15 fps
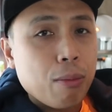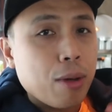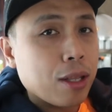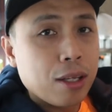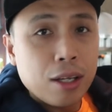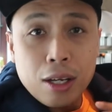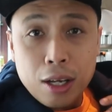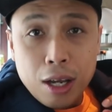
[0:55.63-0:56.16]
But
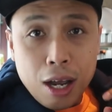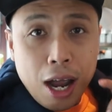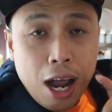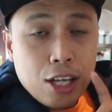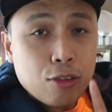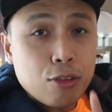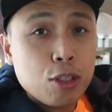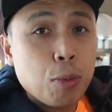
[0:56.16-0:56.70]

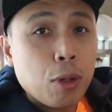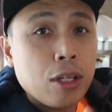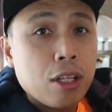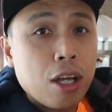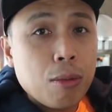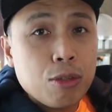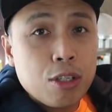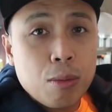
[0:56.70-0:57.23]
as of this point in
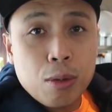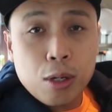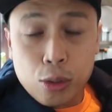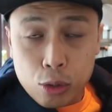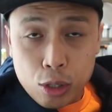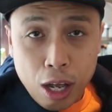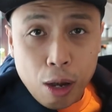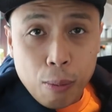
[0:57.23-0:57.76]
time, similar
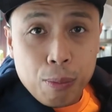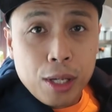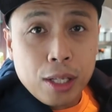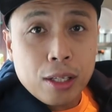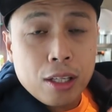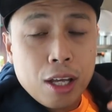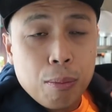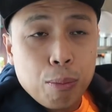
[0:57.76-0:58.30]
to the update
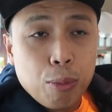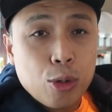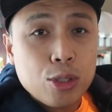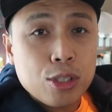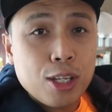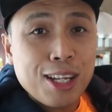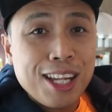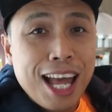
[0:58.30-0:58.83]
that I
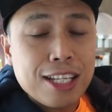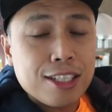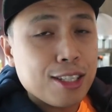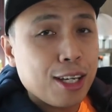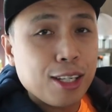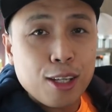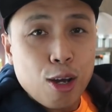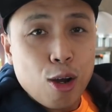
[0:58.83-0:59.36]
posted last
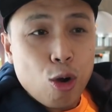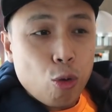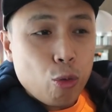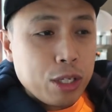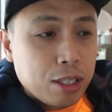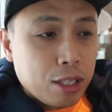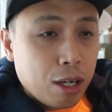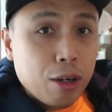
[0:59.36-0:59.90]
night,
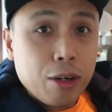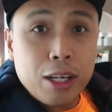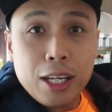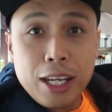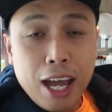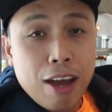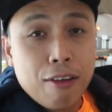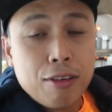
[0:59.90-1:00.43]
we still
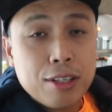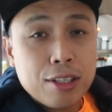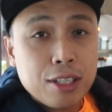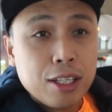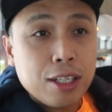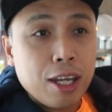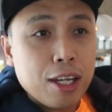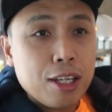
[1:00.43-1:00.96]
really haven't
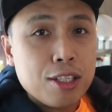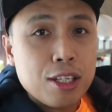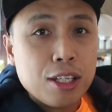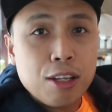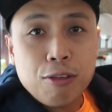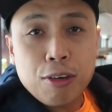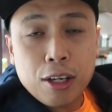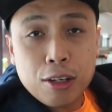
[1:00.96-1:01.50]
seen any
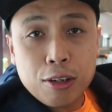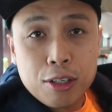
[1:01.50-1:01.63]
significant